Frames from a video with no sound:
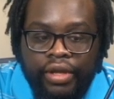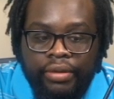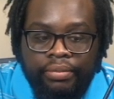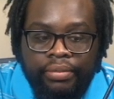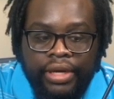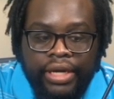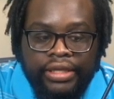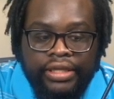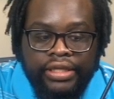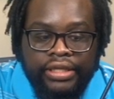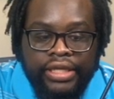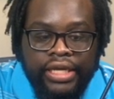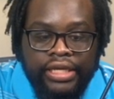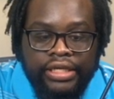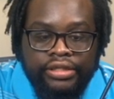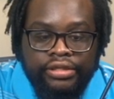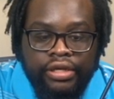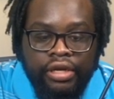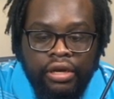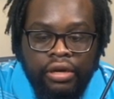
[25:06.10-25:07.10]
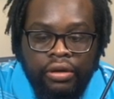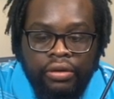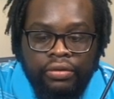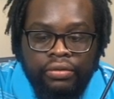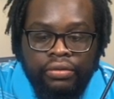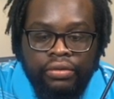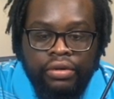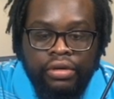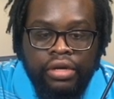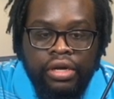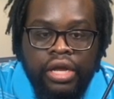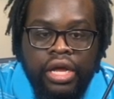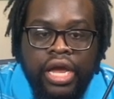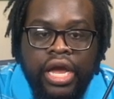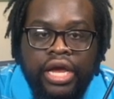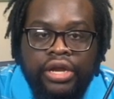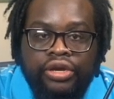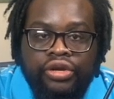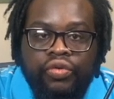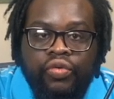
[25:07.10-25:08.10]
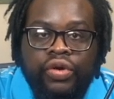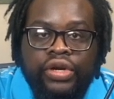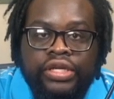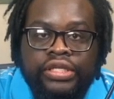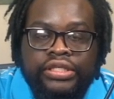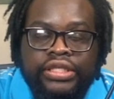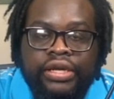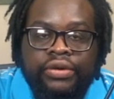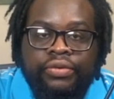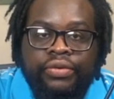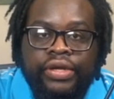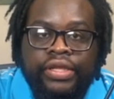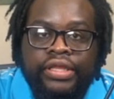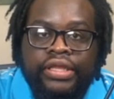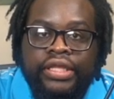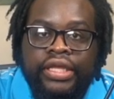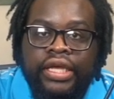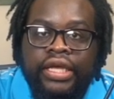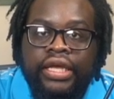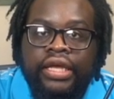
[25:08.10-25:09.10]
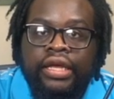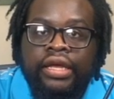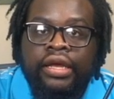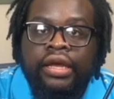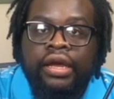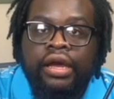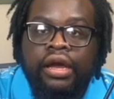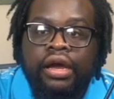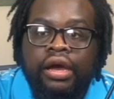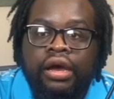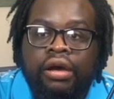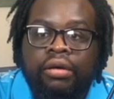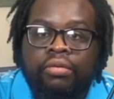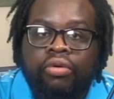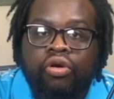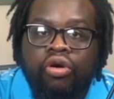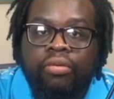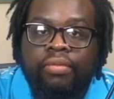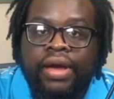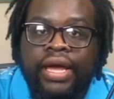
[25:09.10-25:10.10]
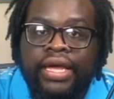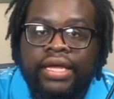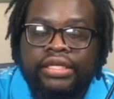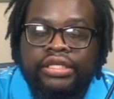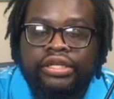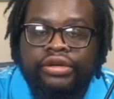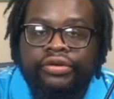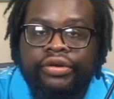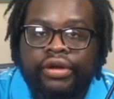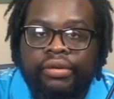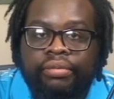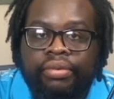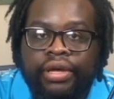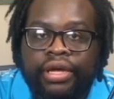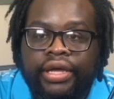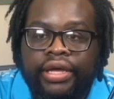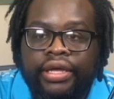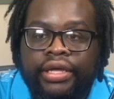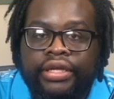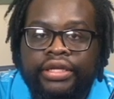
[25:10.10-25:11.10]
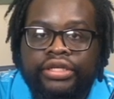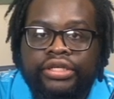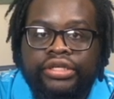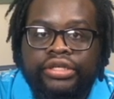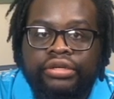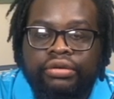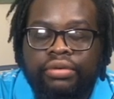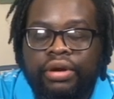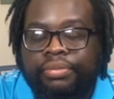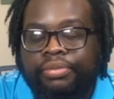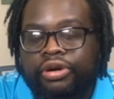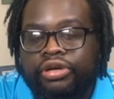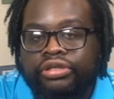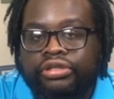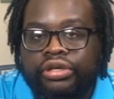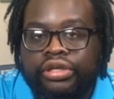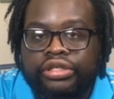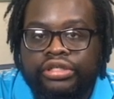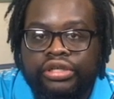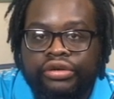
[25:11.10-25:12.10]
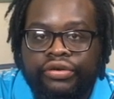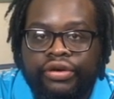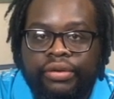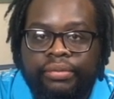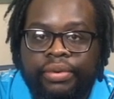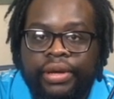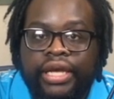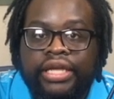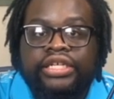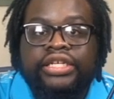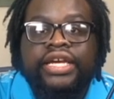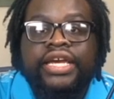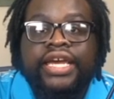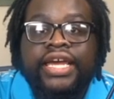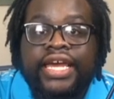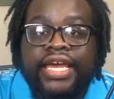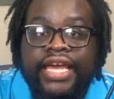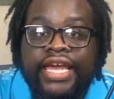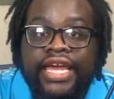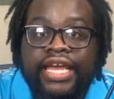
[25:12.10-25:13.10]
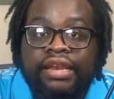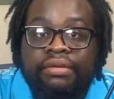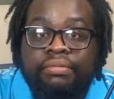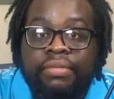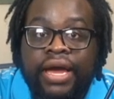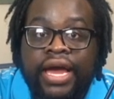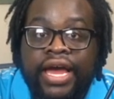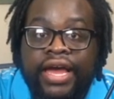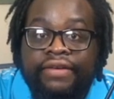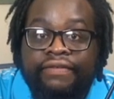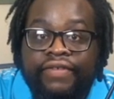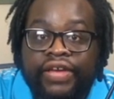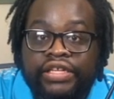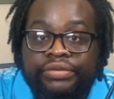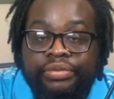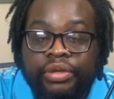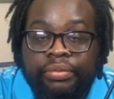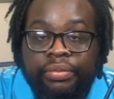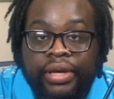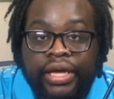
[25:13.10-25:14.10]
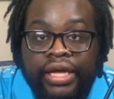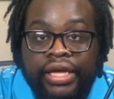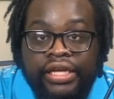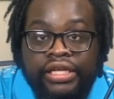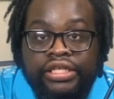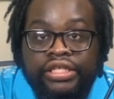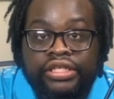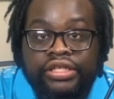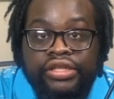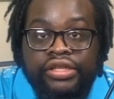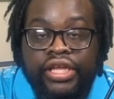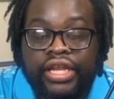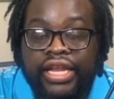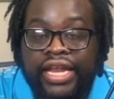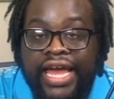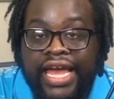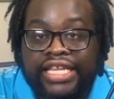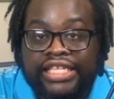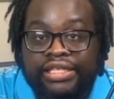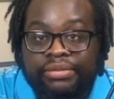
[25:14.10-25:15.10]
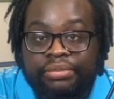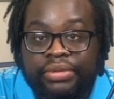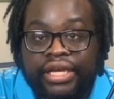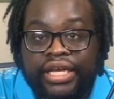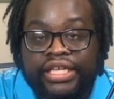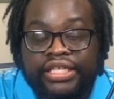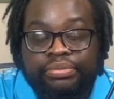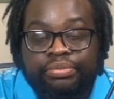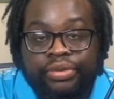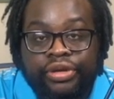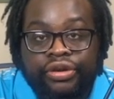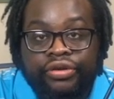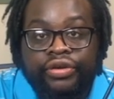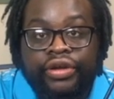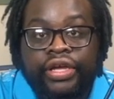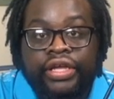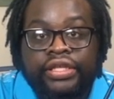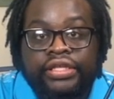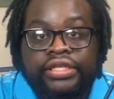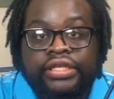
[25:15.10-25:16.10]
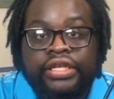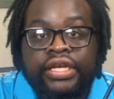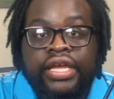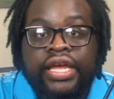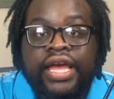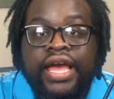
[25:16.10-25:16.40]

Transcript: I think that is all. I do want to say one thing on my Instagram page, my personal Instagram page, and my Facebook page, the Lazenby Experience.